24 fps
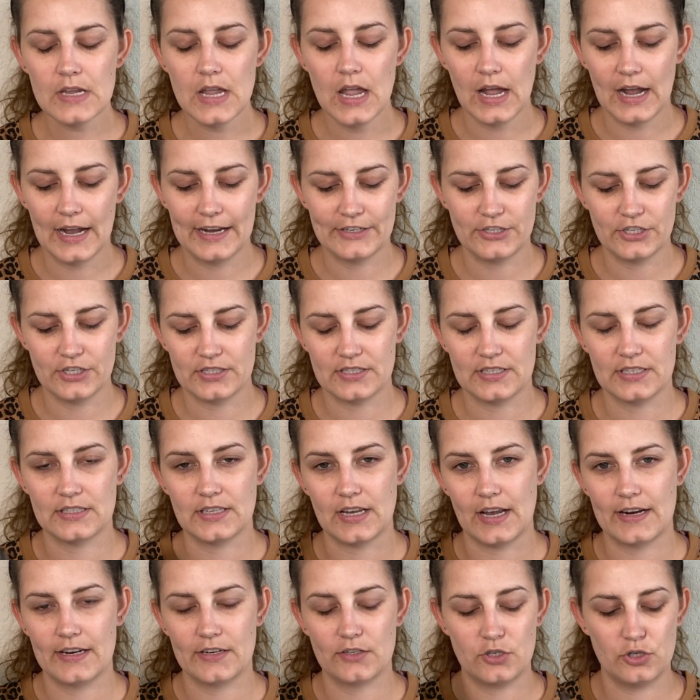I just
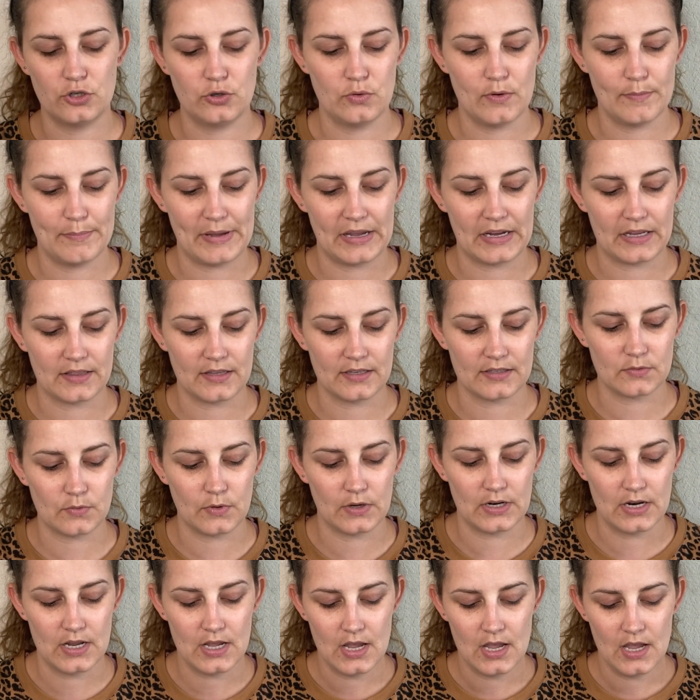decided to pick this
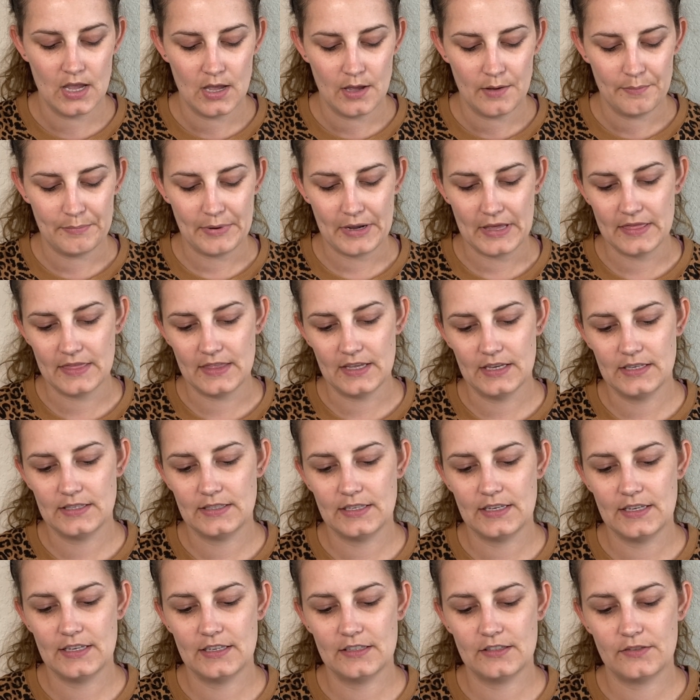one. But this
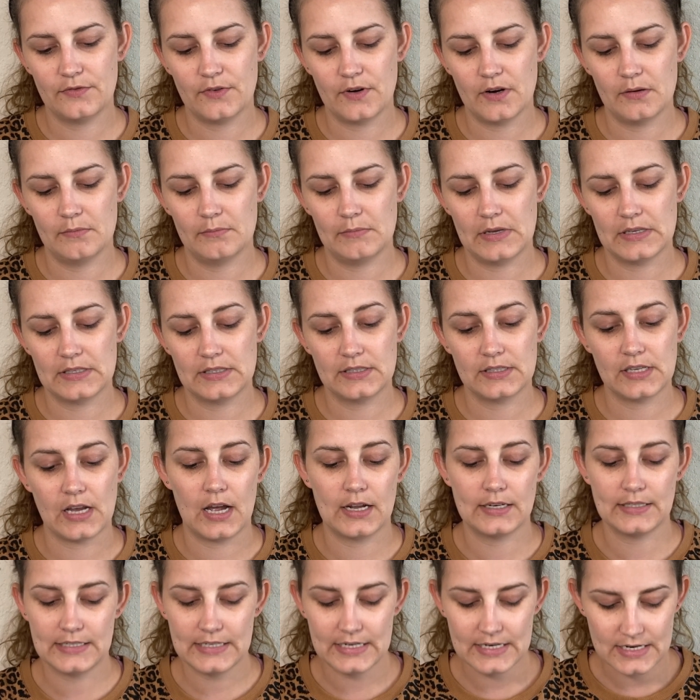is from
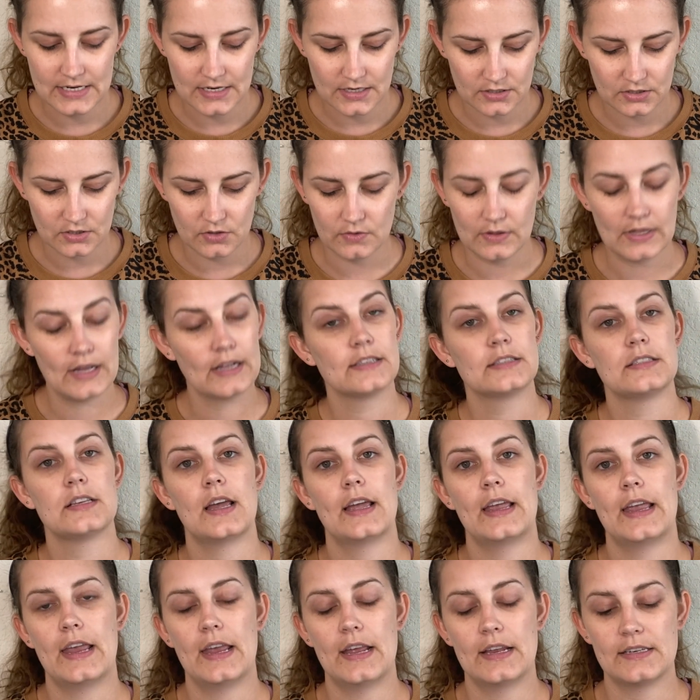Santi, so that's
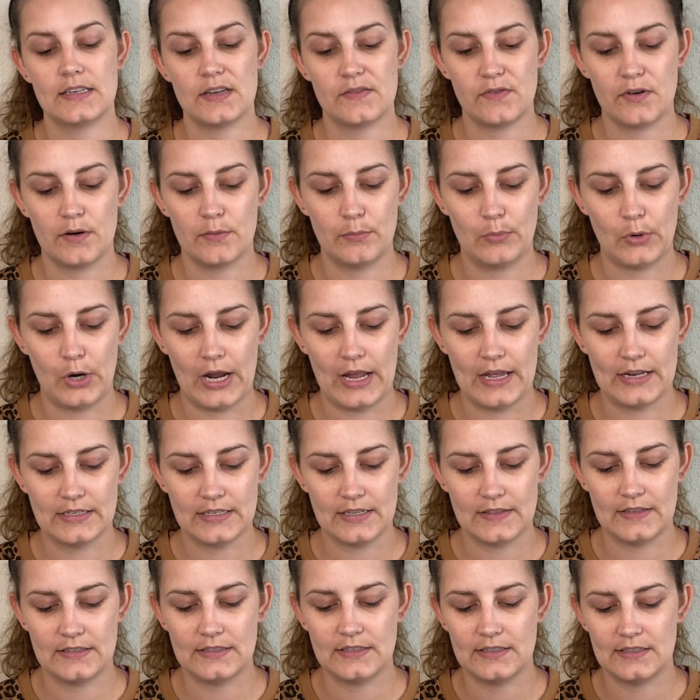a different brand, and
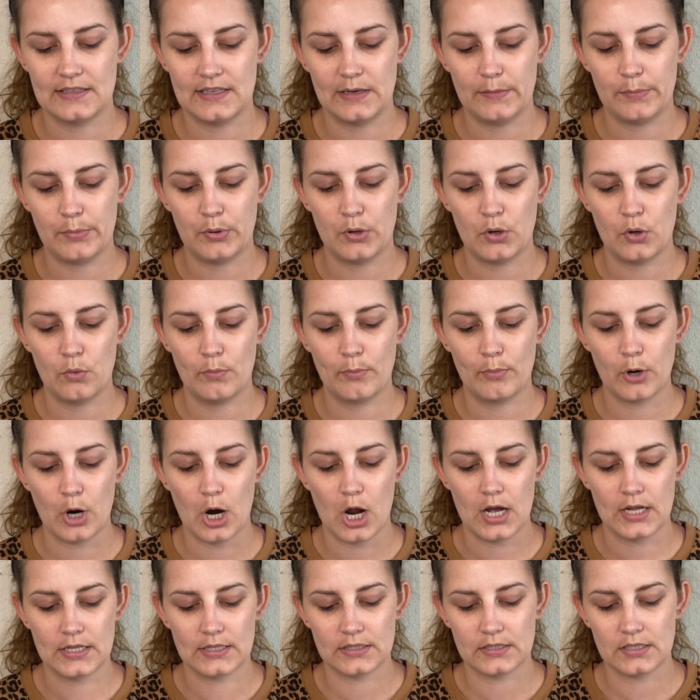this is the Pro
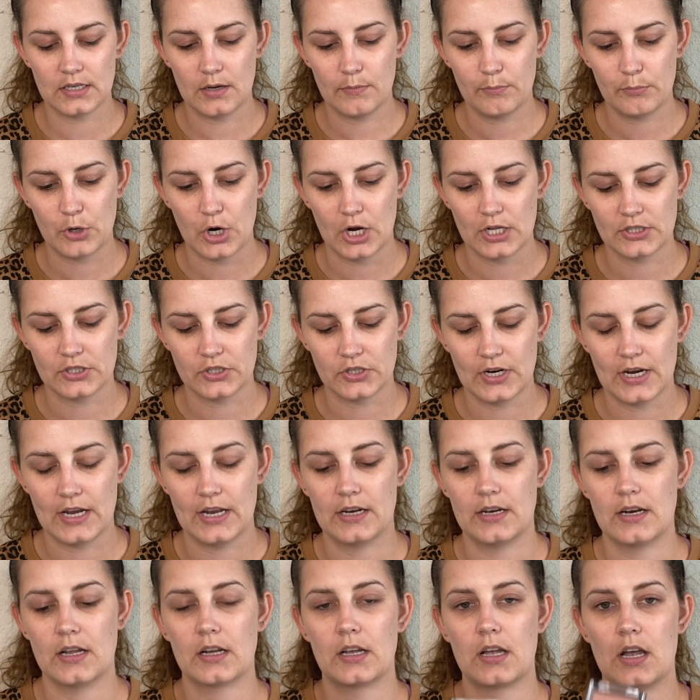Bronze Bronzer
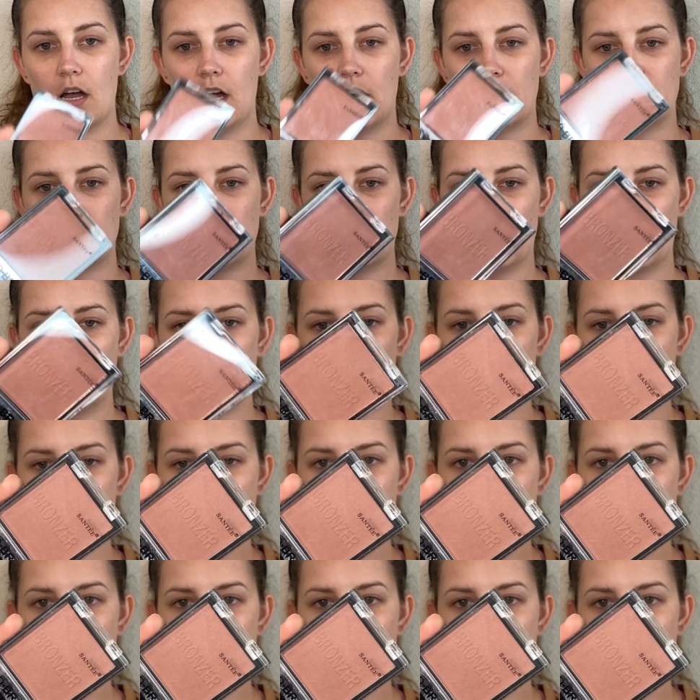and Contour.